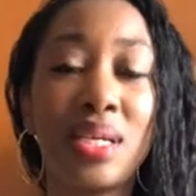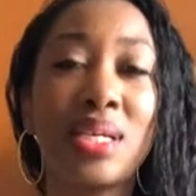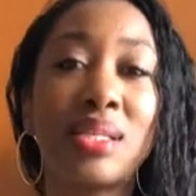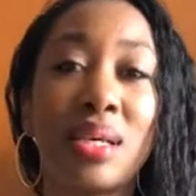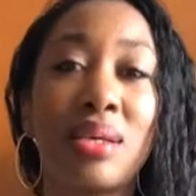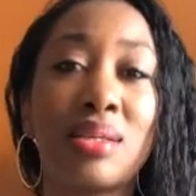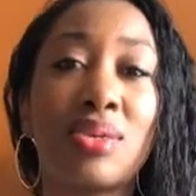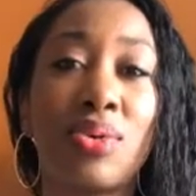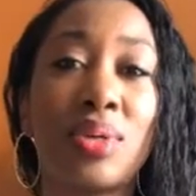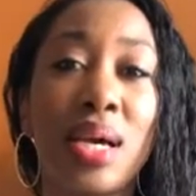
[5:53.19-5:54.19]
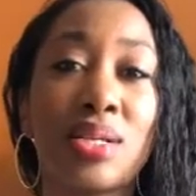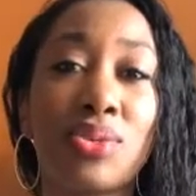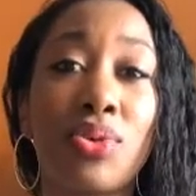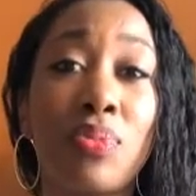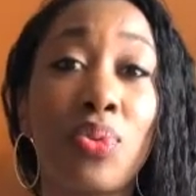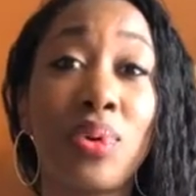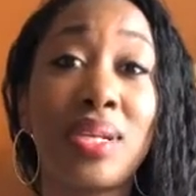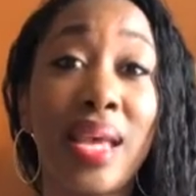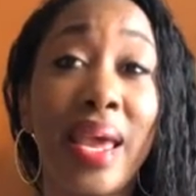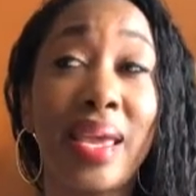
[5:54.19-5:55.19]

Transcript: It's an online store. But one day,